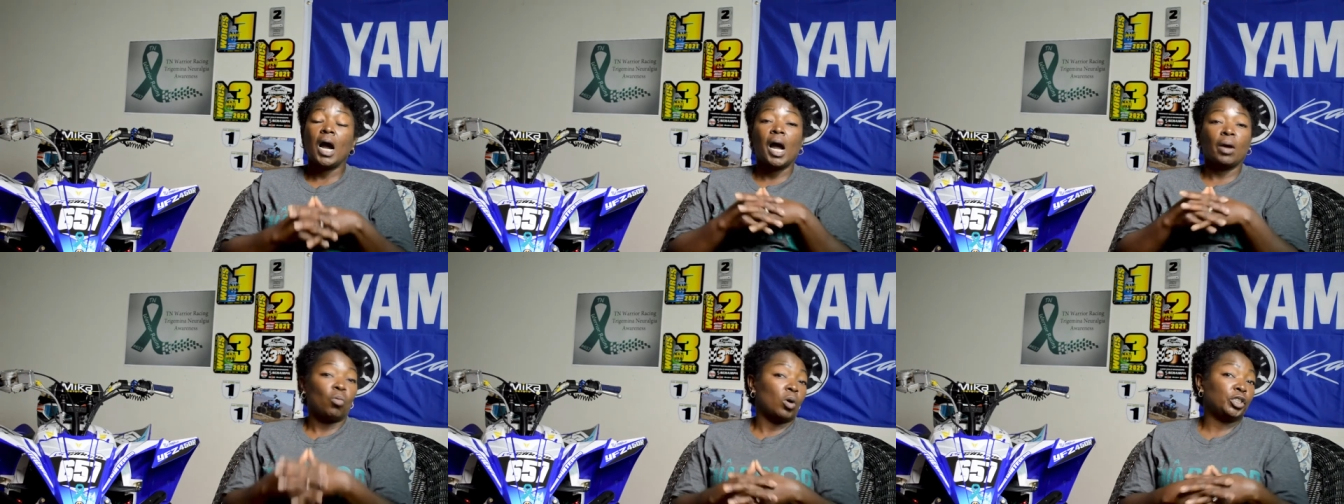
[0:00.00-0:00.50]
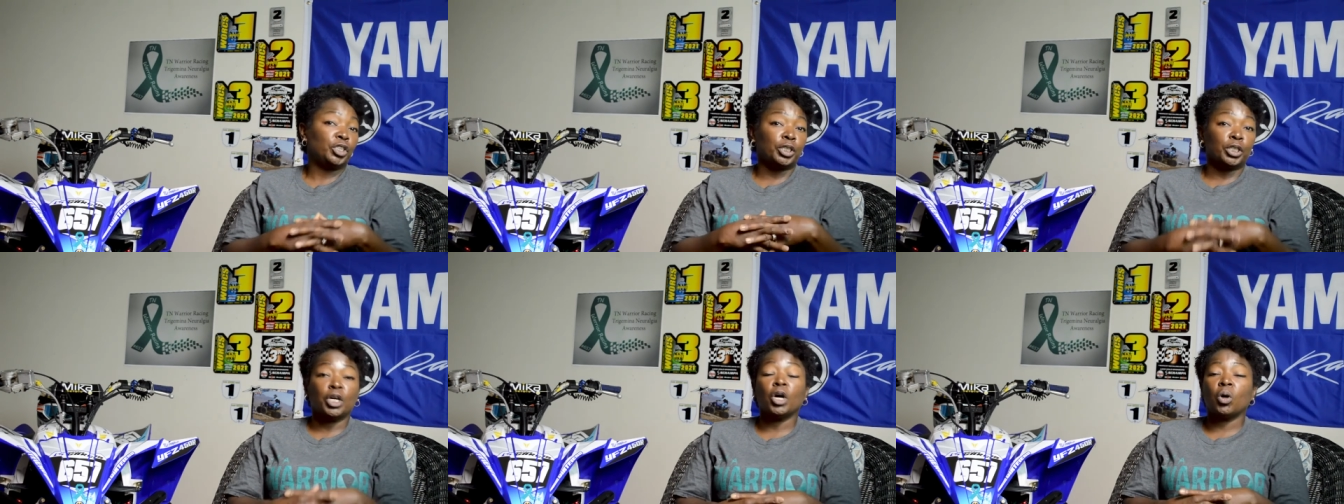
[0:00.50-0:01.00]
I want
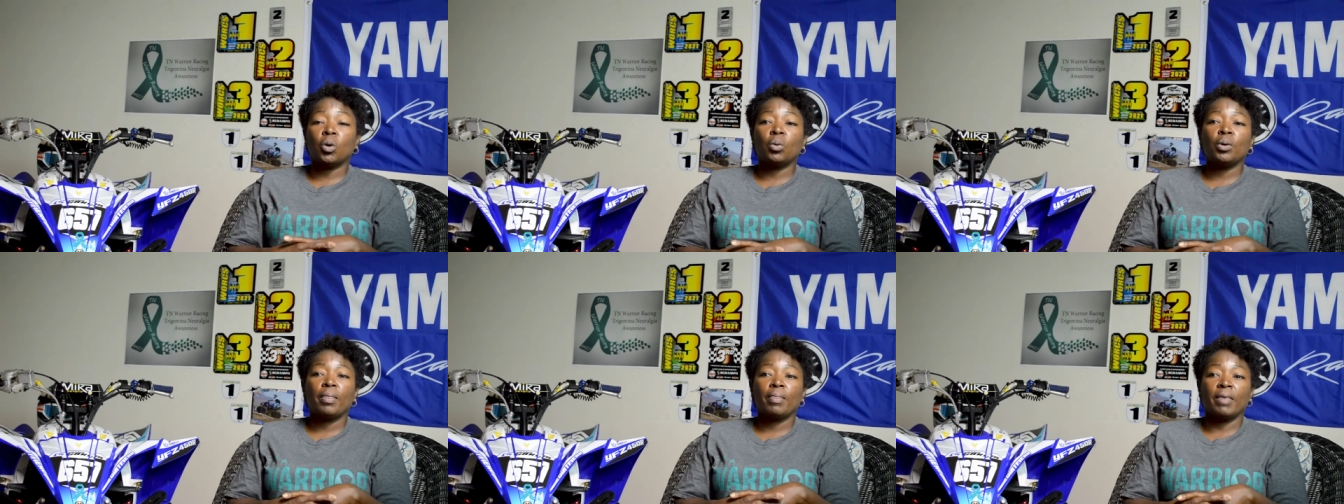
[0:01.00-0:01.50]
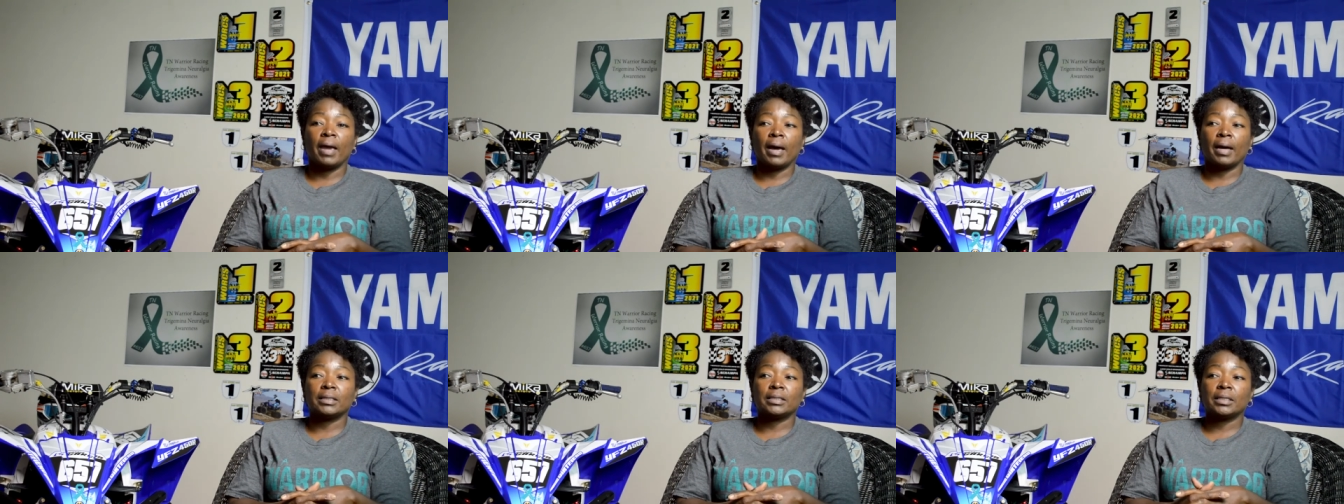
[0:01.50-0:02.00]
you to know
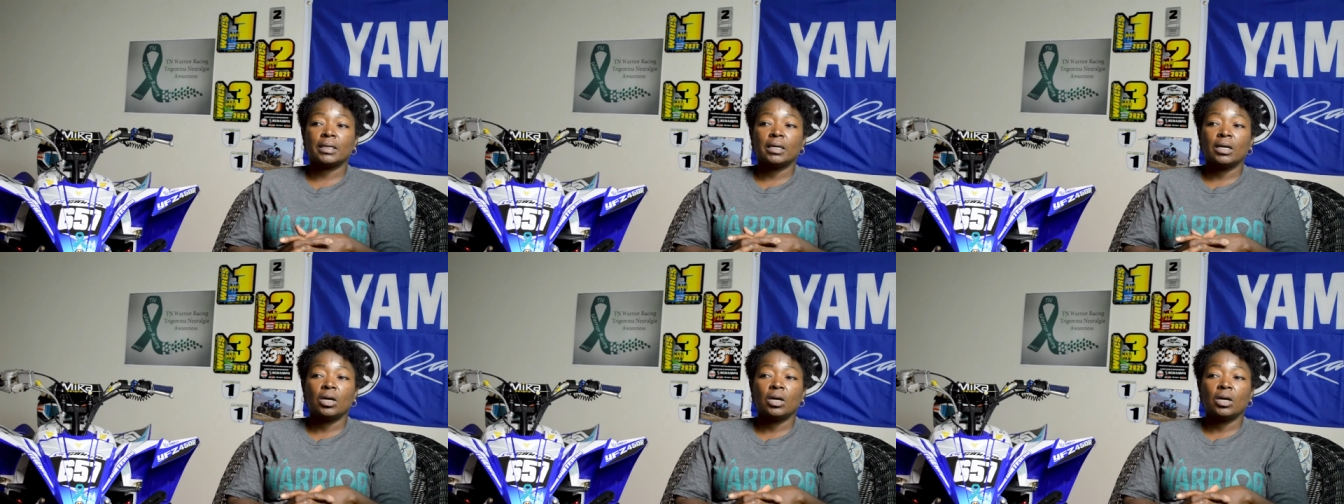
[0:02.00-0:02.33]
that